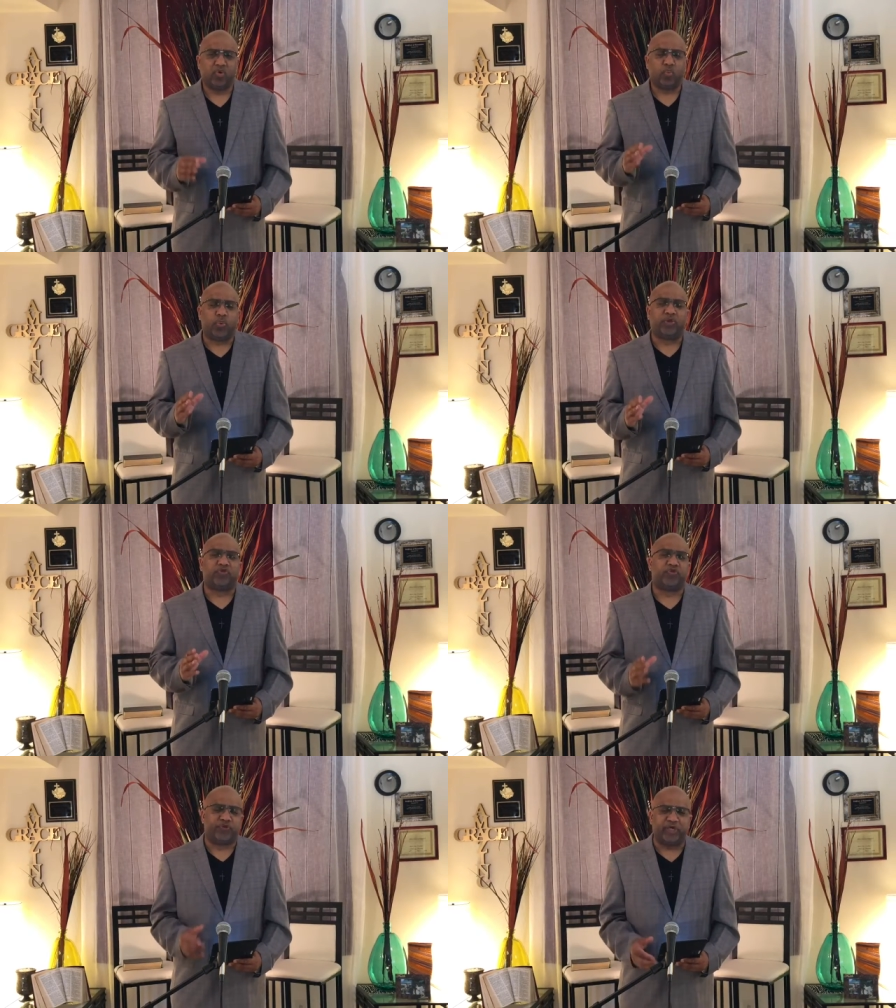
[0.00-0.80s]
when
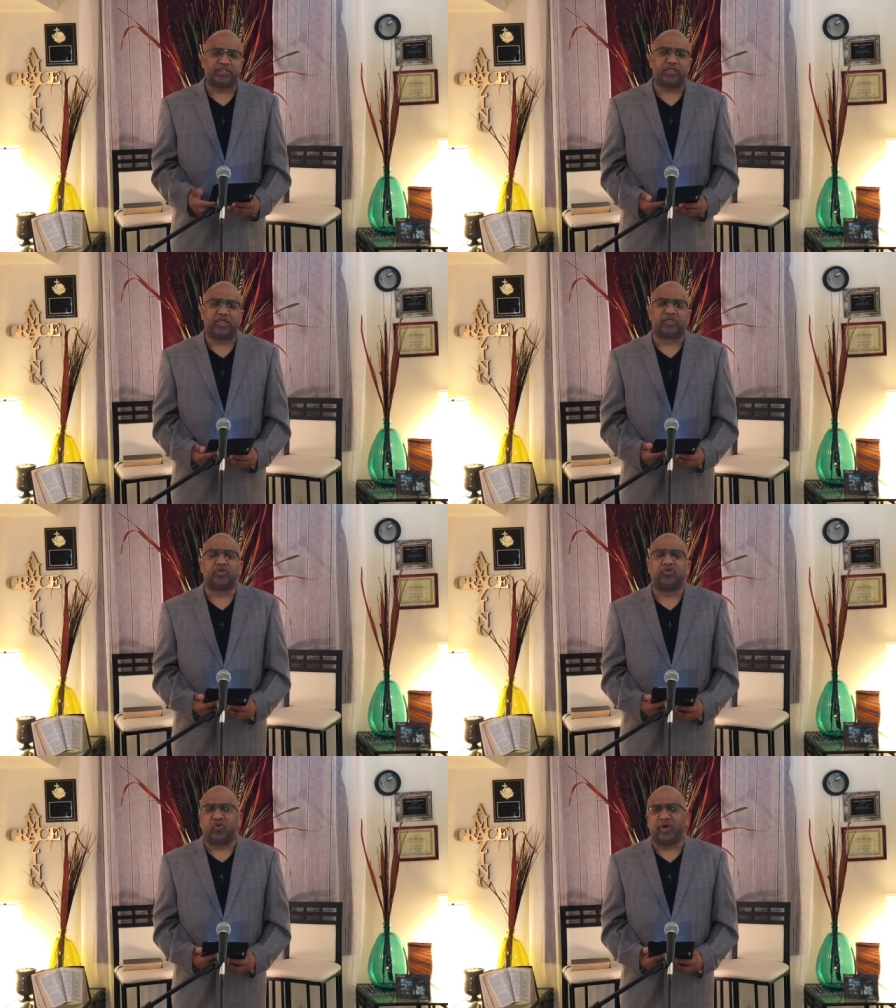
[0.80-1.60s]
this is
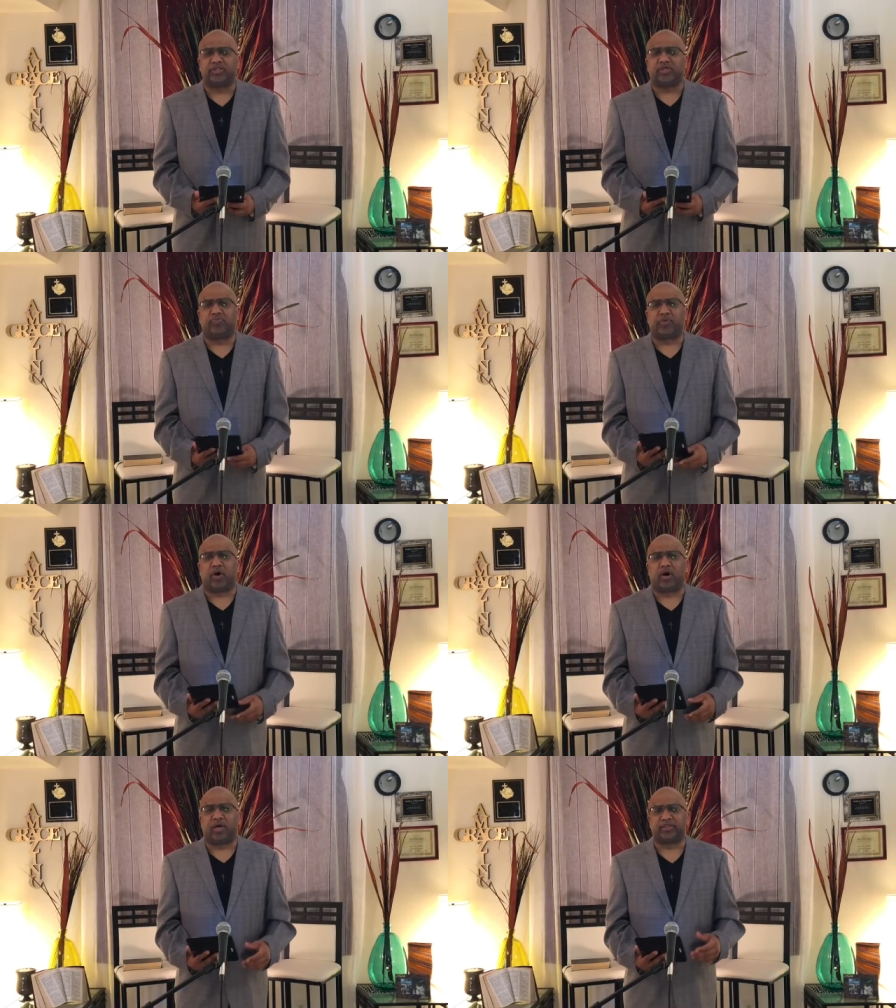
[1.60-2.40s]
noised
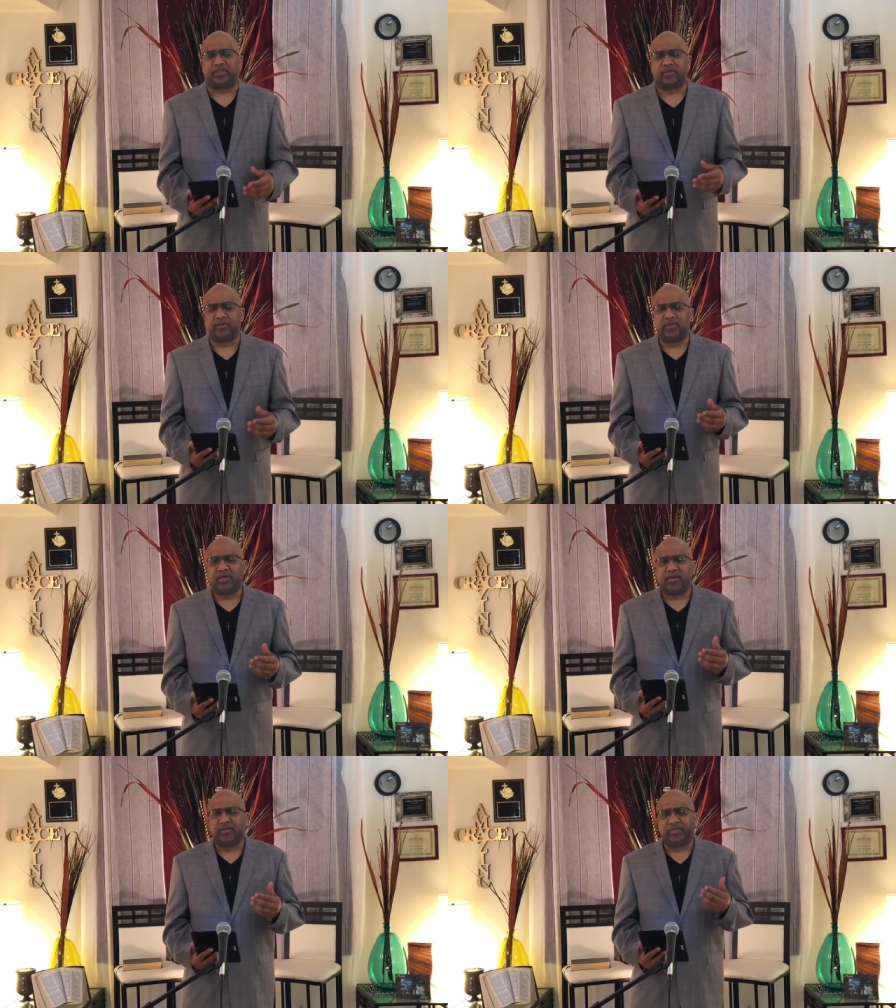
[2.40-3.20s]
abroad
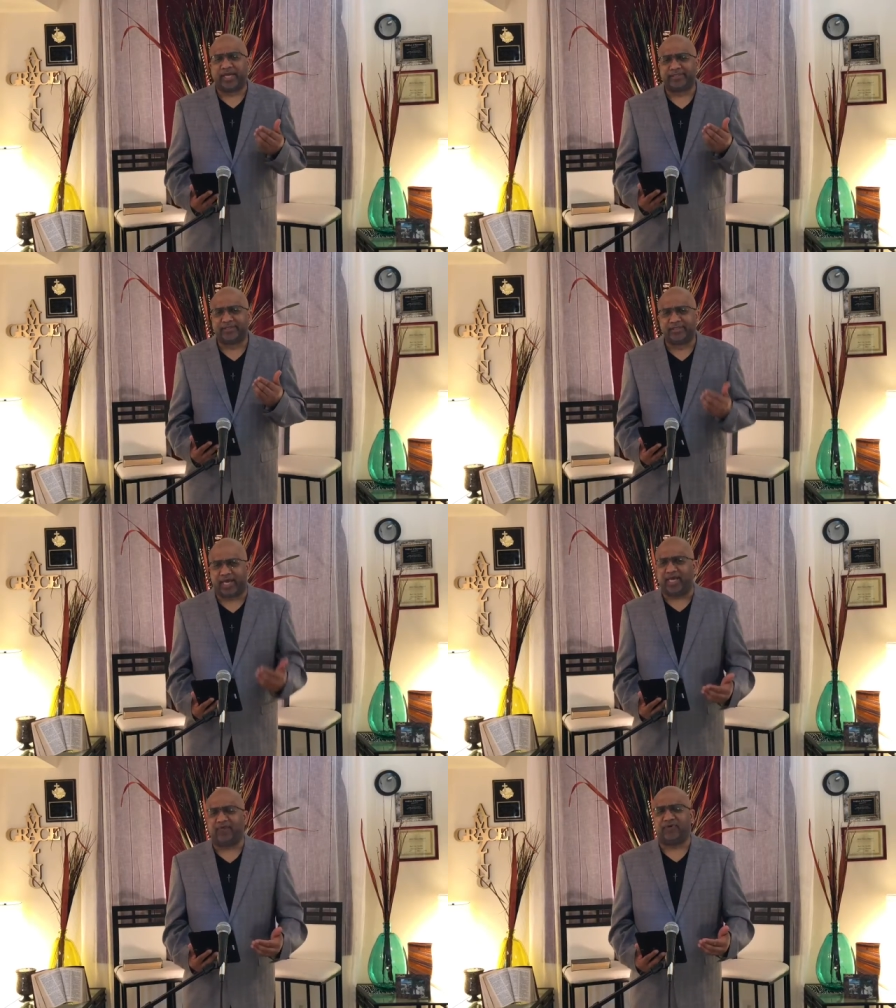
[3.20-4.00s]
that
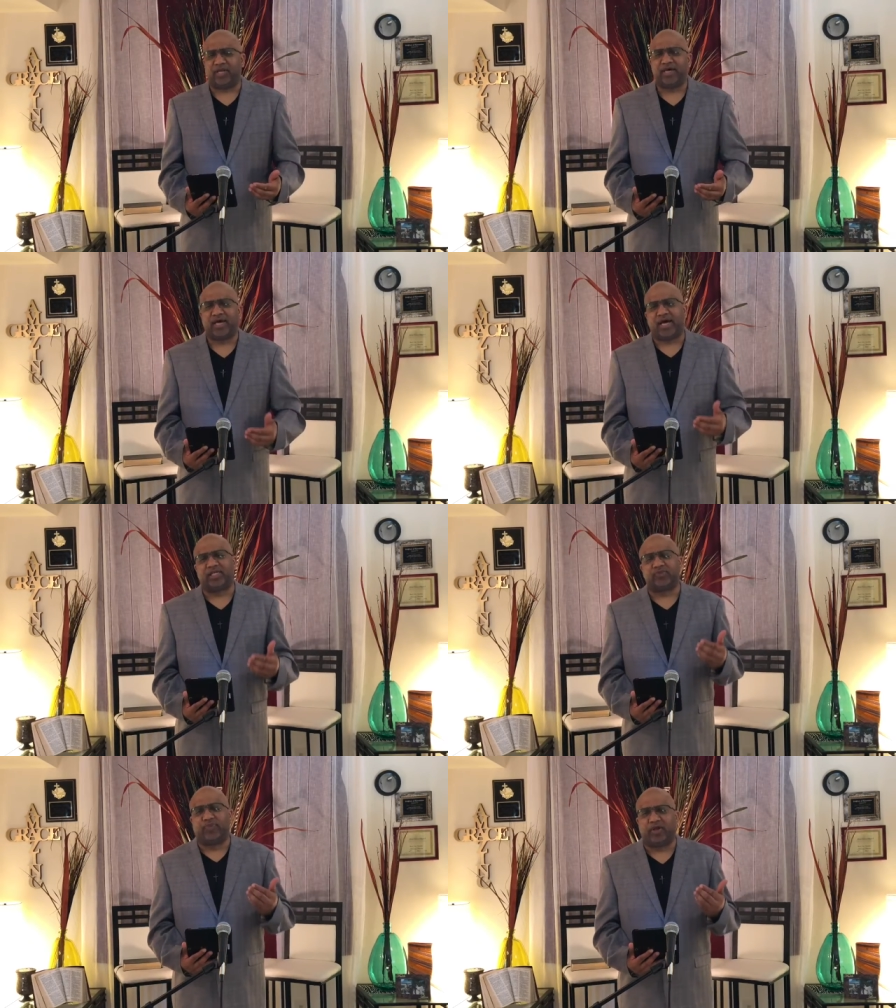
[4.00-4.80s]
David
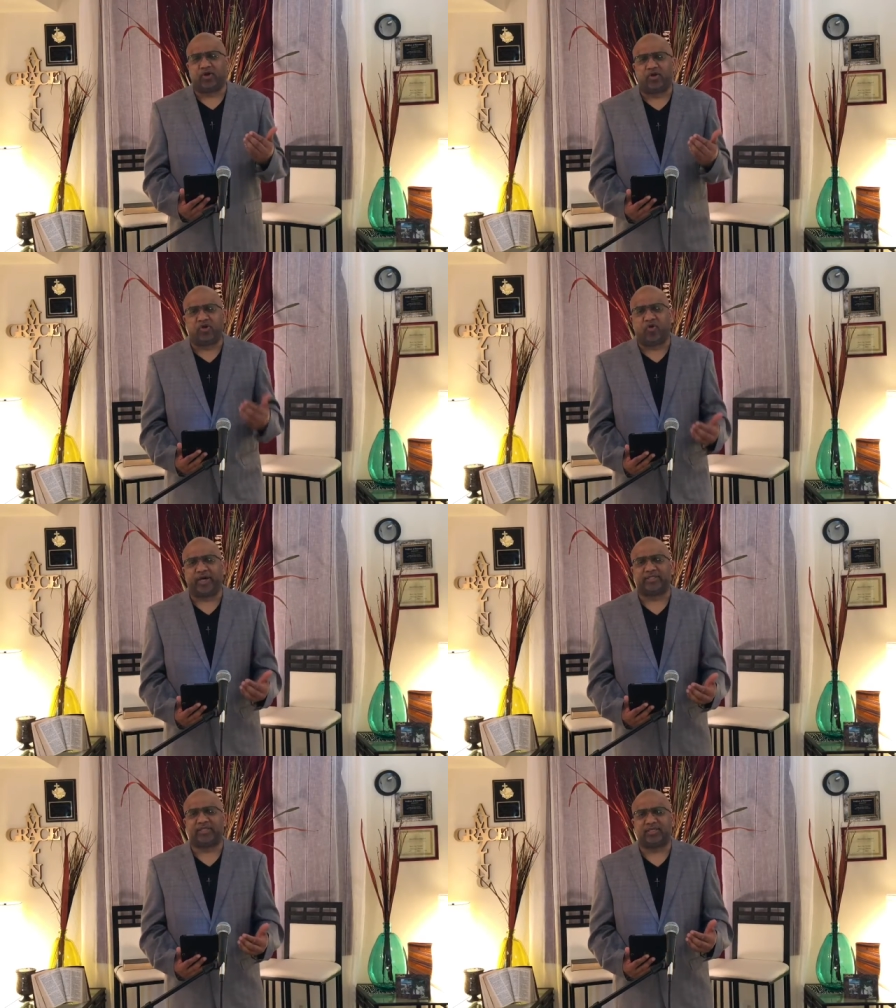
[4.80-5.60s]
has been
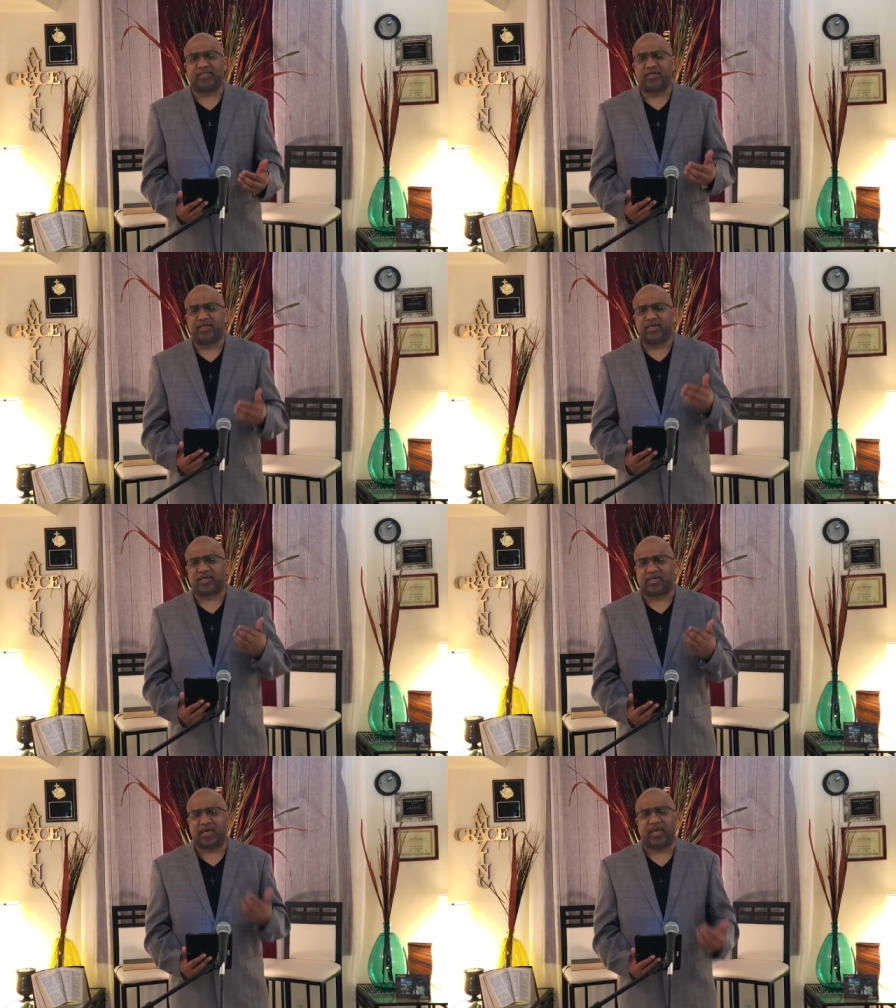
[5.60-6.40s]
anointed
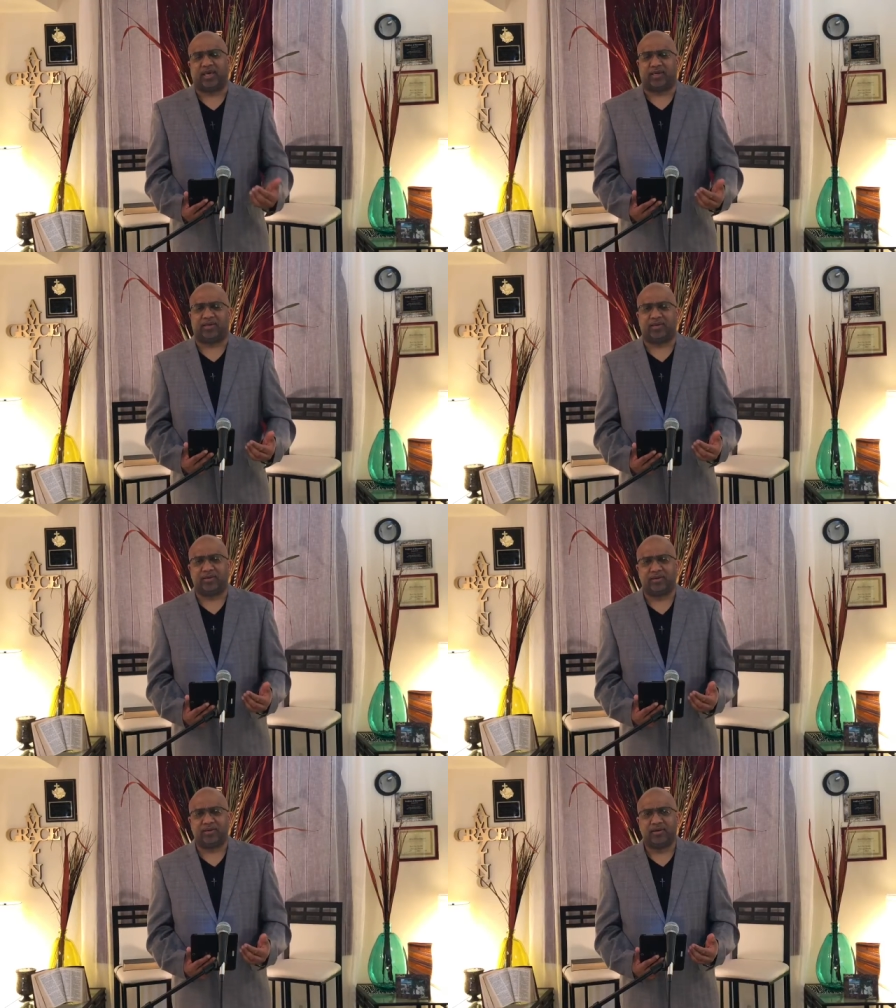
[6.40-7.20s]
king
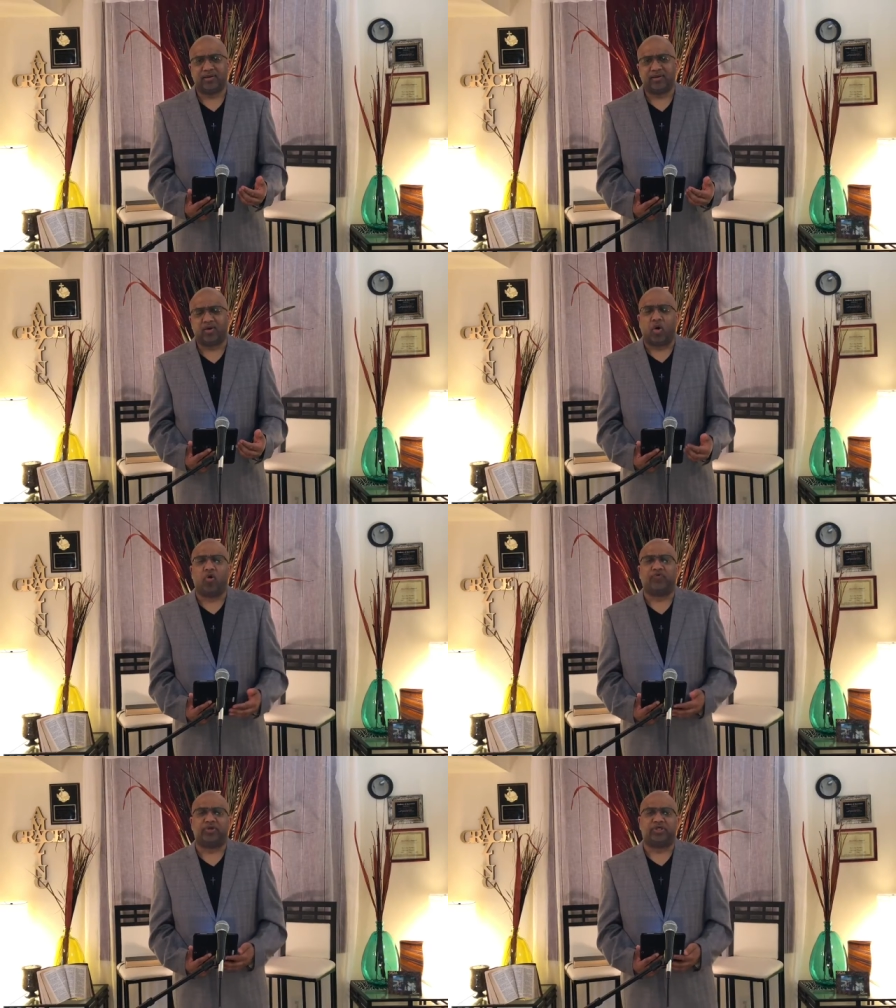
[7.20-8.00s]

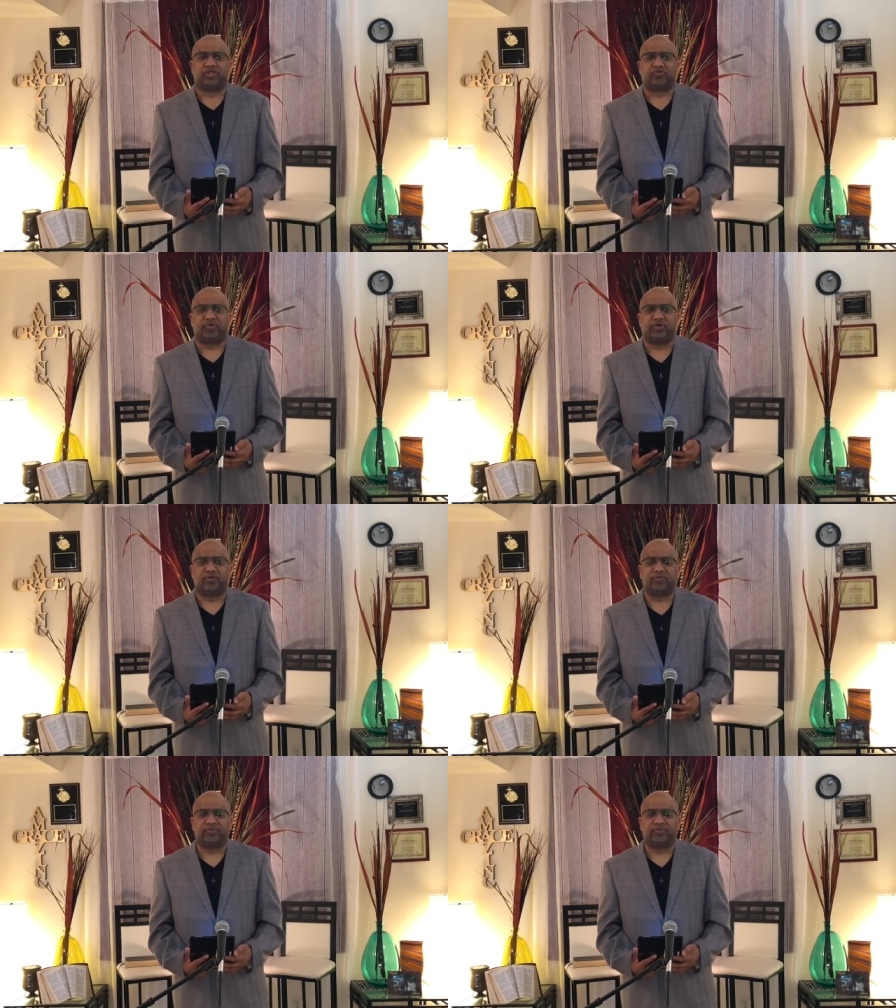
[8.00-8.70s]
over Israel.